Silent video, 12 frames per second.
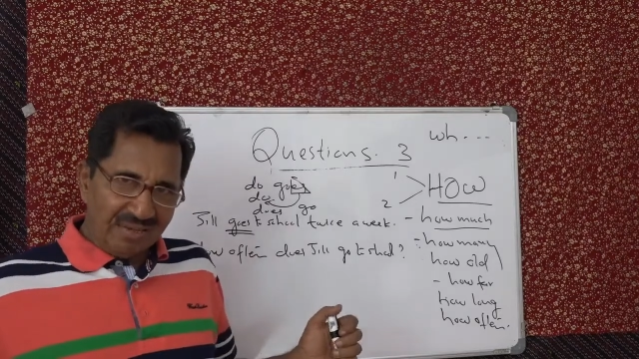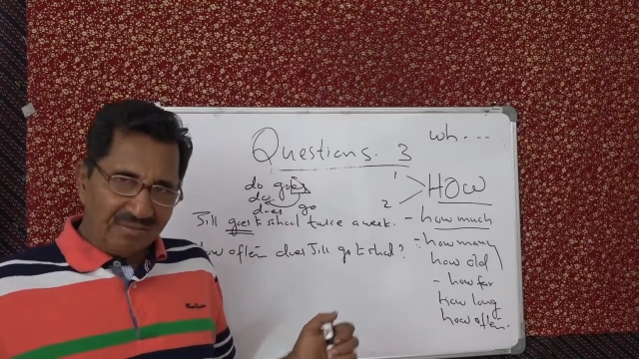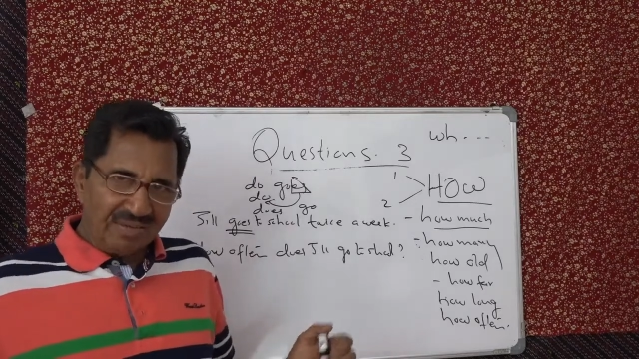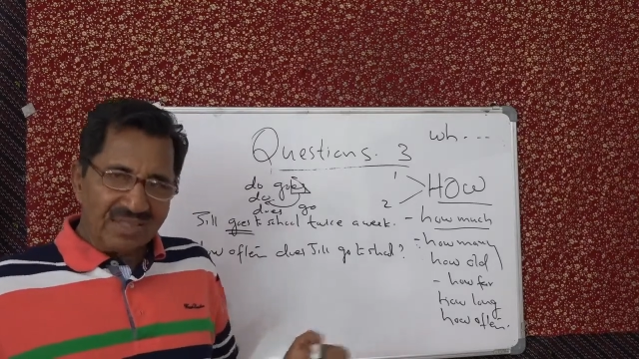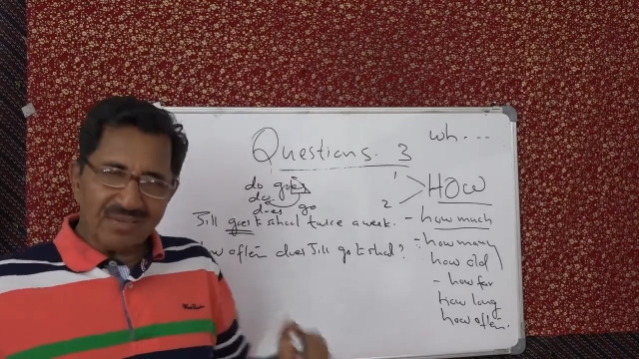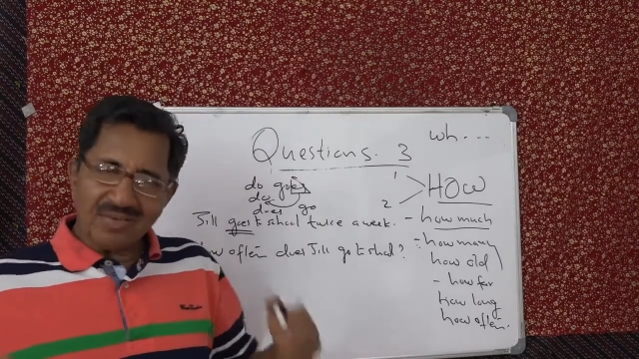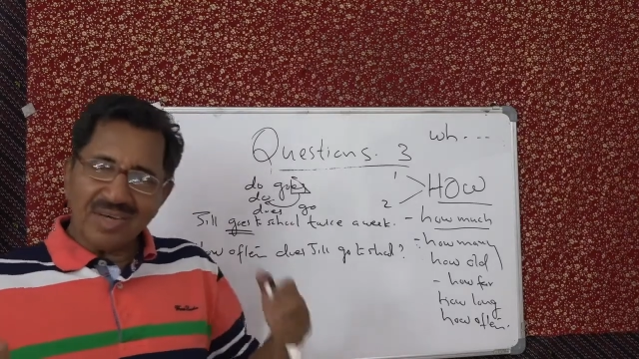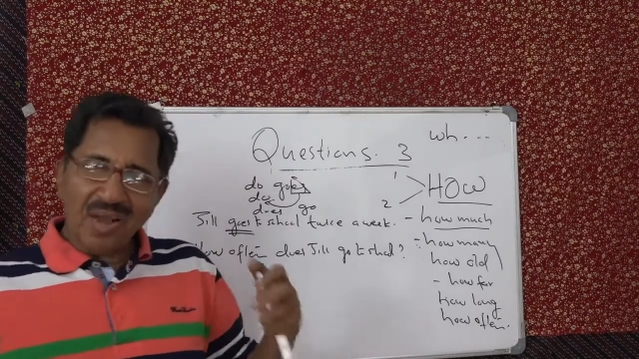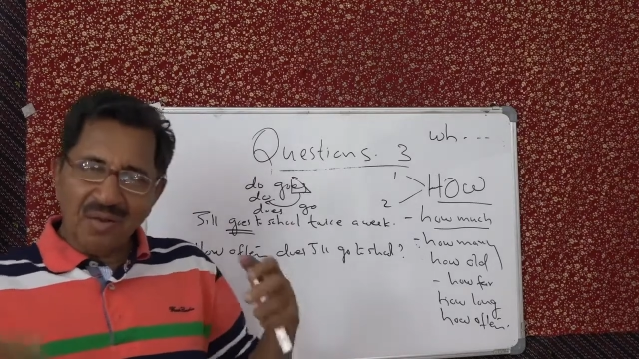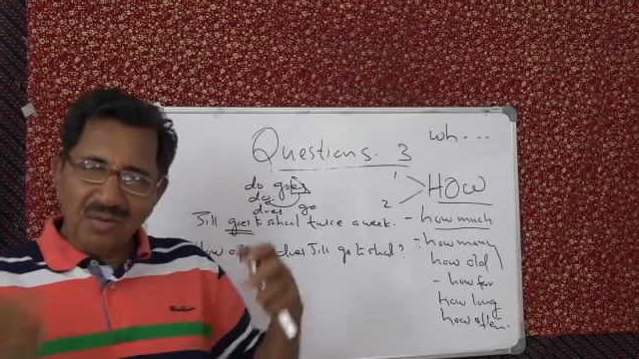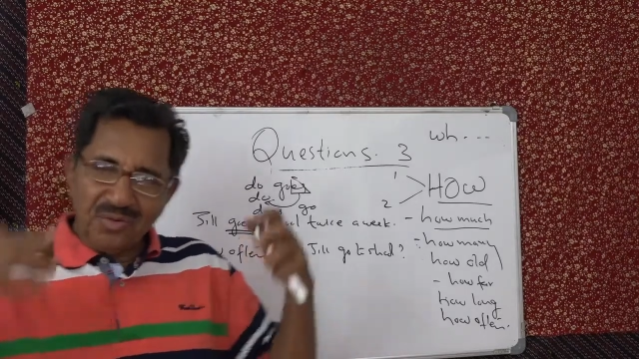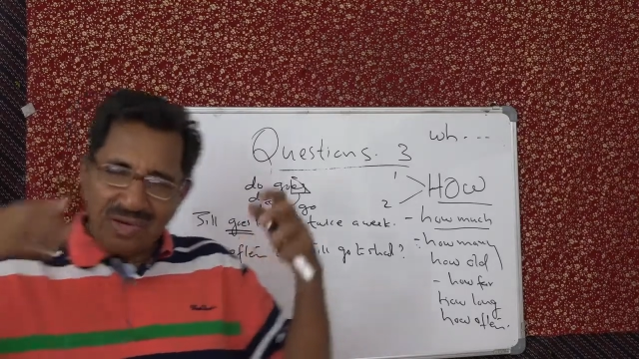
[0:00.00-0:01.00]
Without
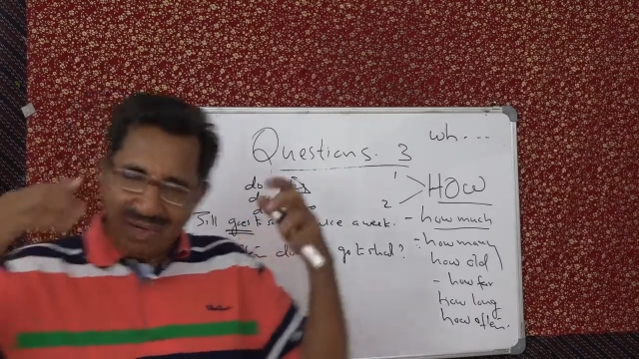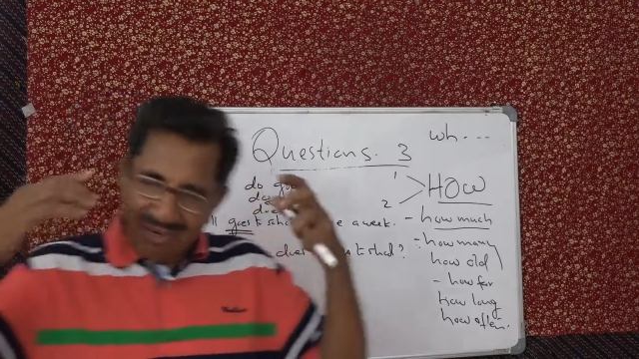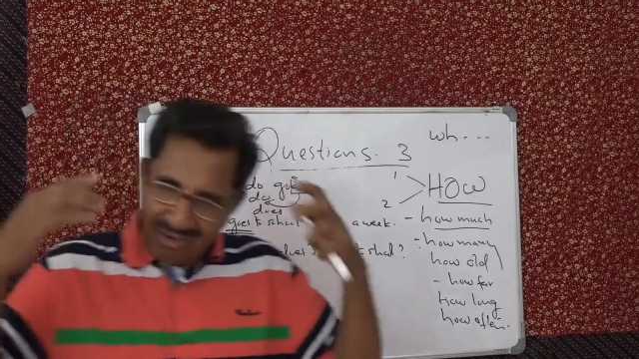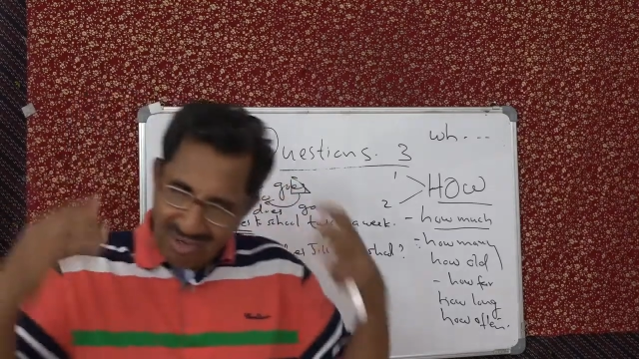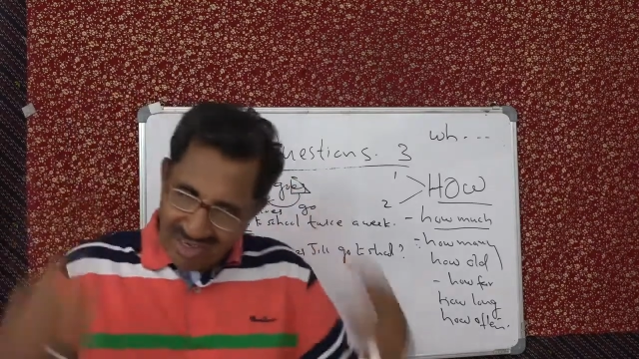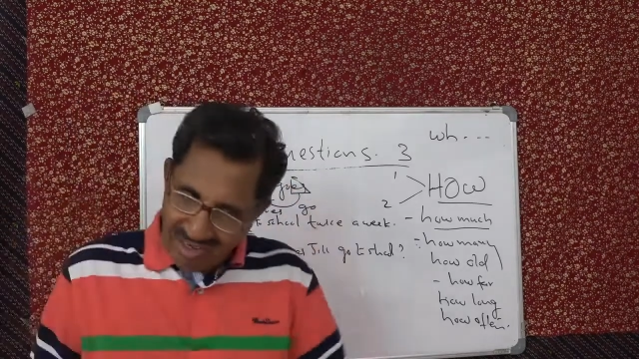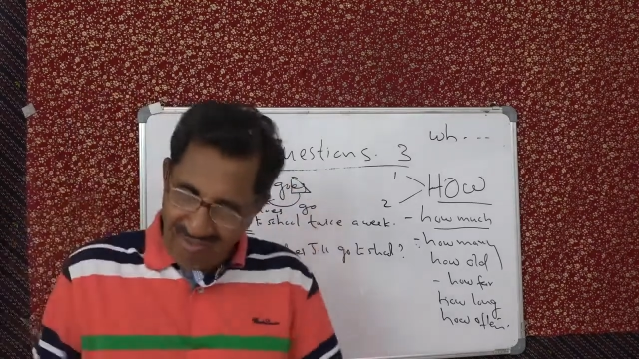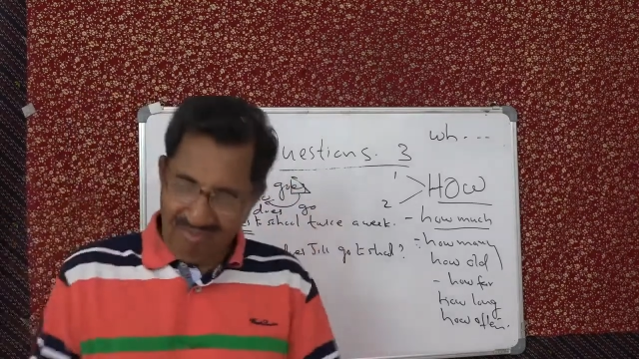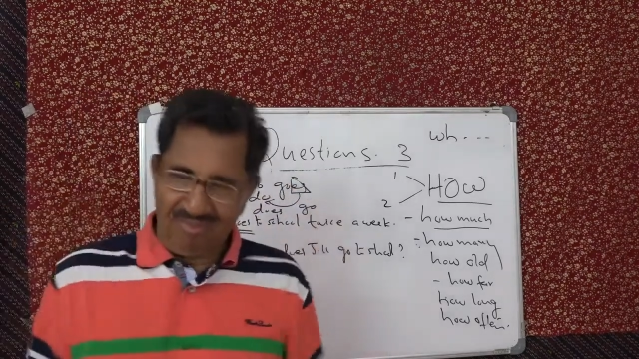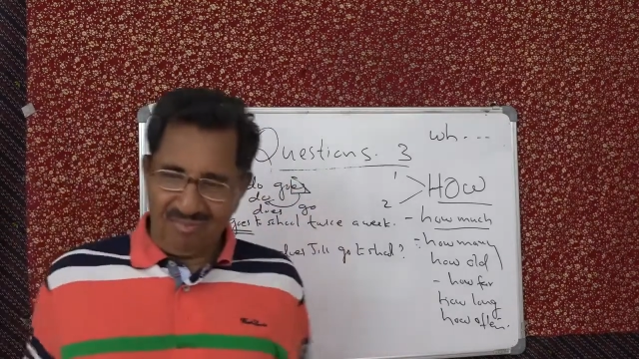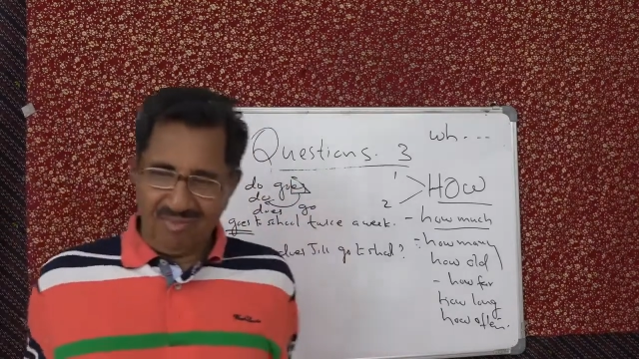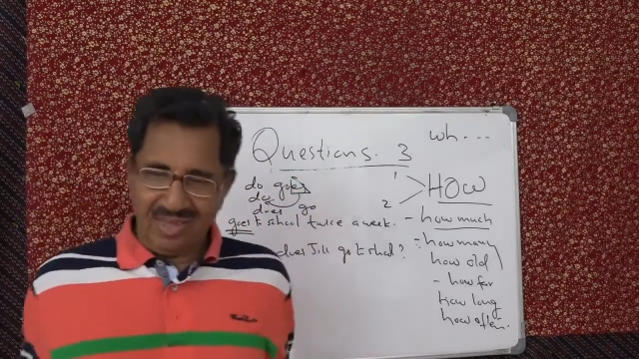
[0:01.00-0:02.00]
how you cannot live.
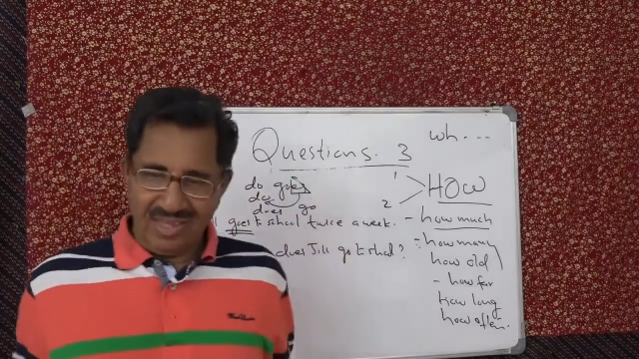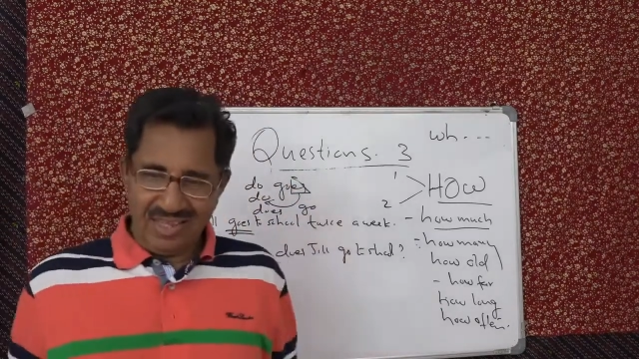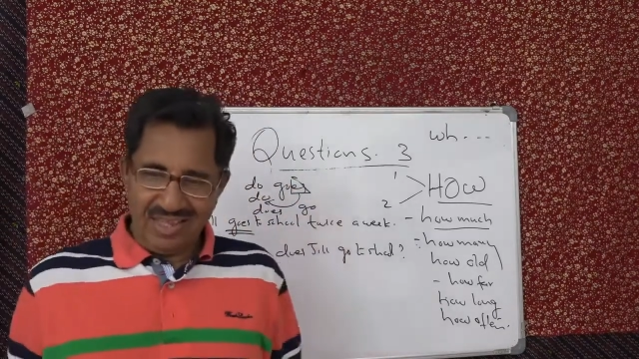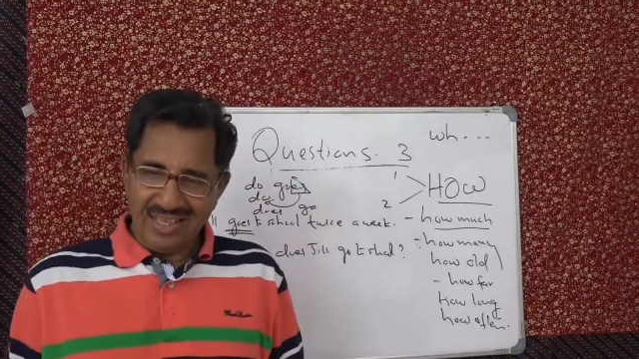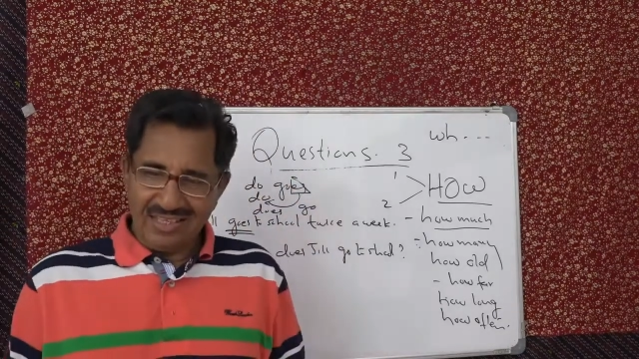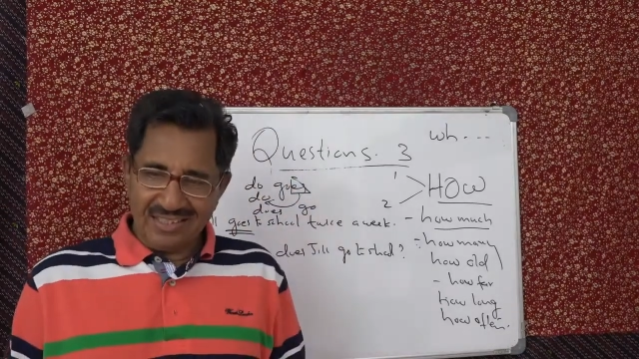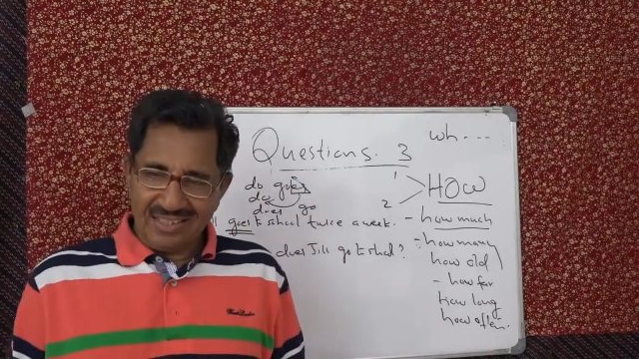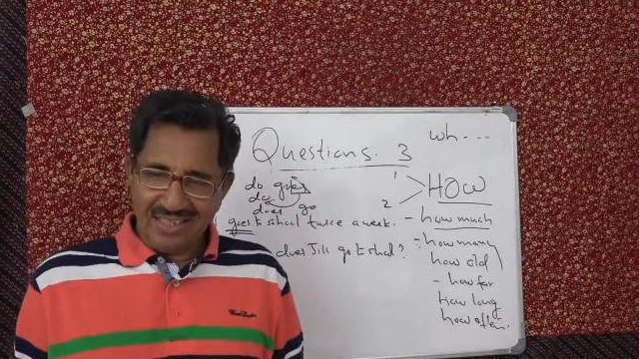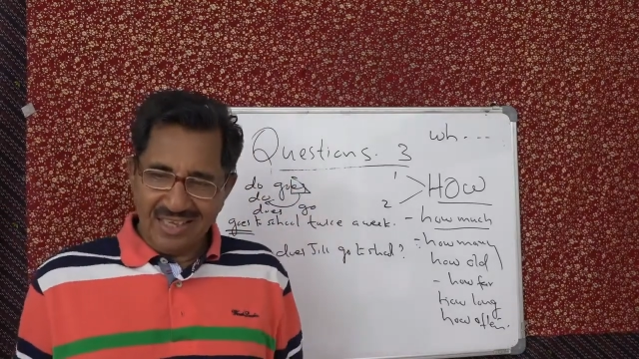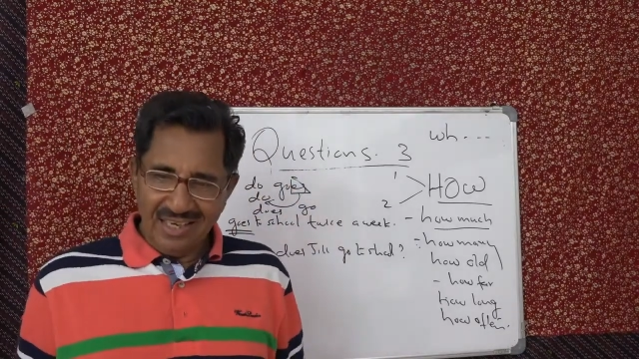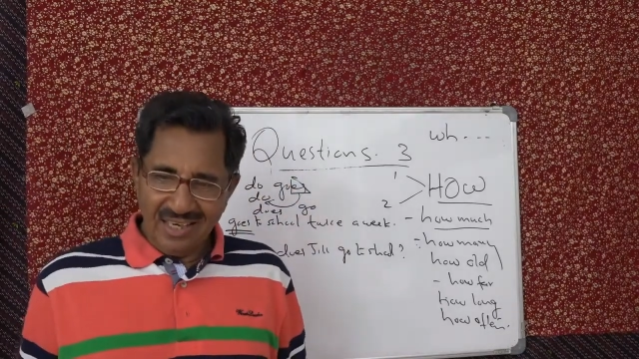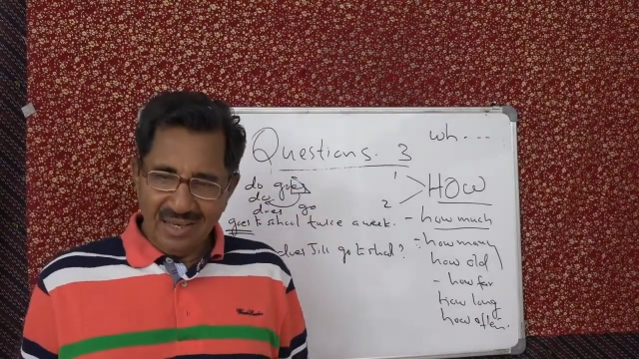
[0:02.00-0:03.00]
See
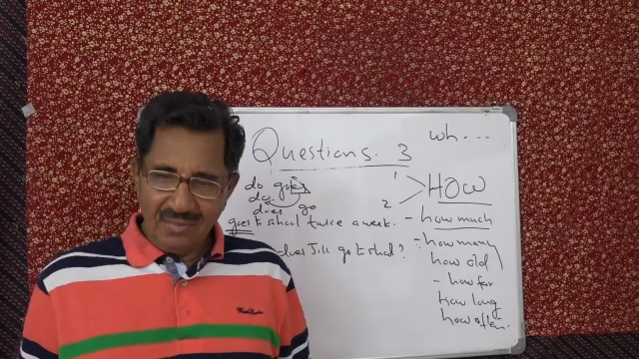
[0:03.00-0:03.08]
that?